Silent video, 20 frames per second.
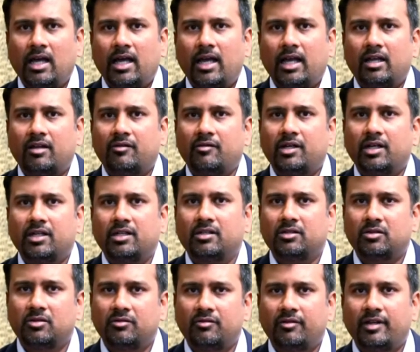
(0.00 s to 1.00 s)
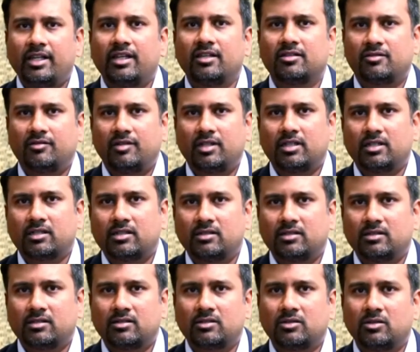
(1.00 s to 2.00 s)
and we are into various
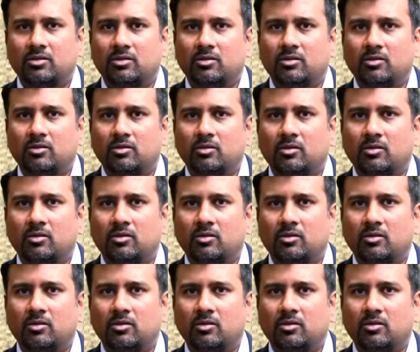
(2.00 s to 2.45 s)
verticals. So